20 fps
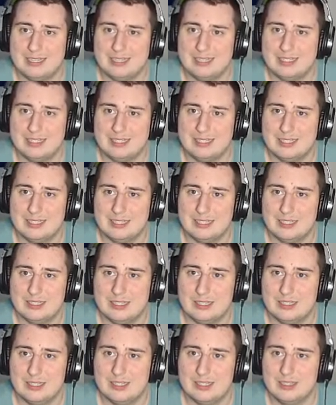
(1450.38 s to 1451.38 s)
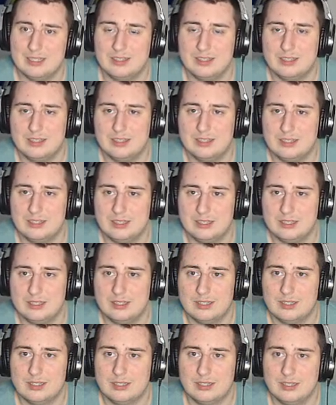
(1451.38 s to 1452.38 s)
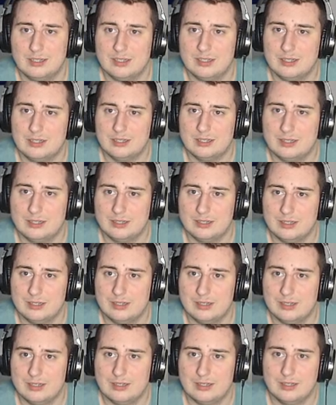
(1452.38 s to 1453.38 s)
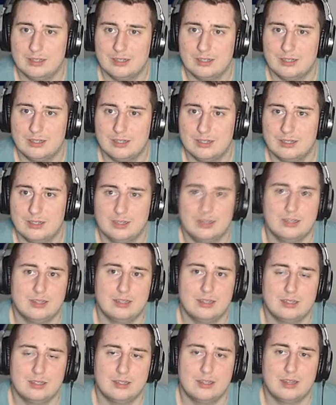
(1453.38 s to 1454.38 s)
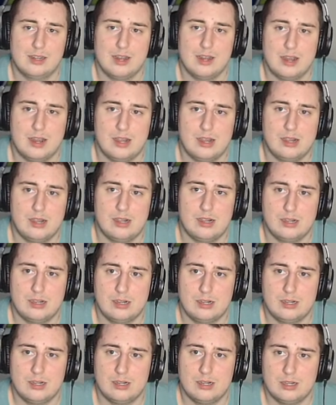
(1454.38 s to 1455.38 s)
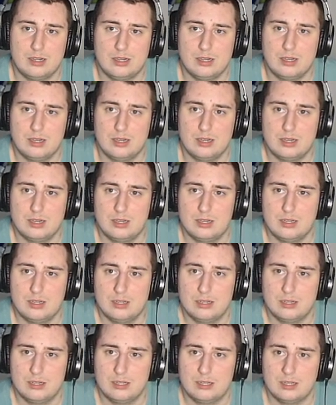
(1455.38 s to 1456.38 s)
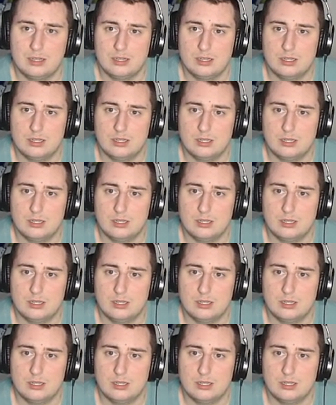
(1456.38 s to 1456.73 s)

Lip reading: No one is speaking in this clip.